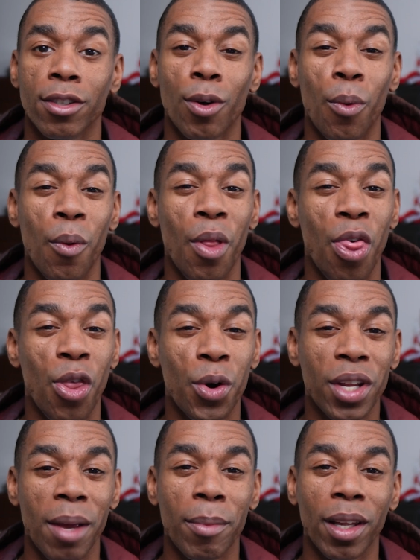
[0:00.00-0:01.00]
So
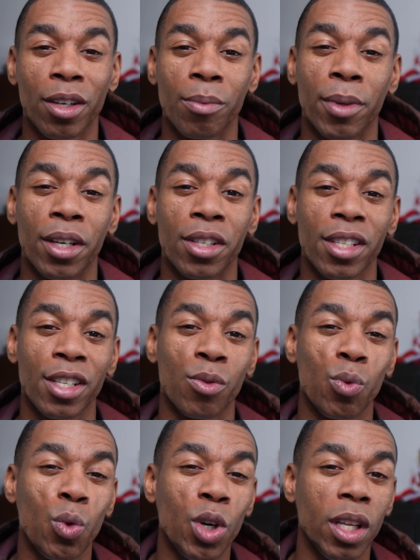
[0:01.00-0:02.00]
38 millimeters is
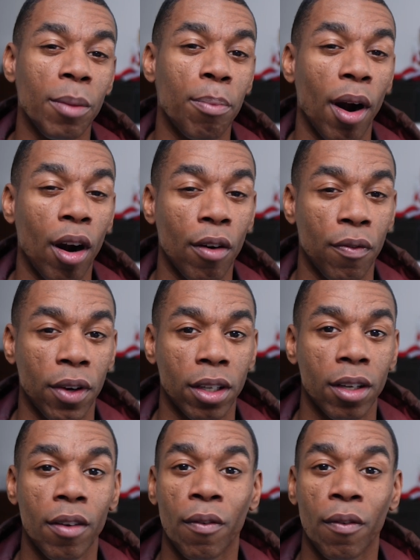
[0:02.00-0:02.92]
really perfect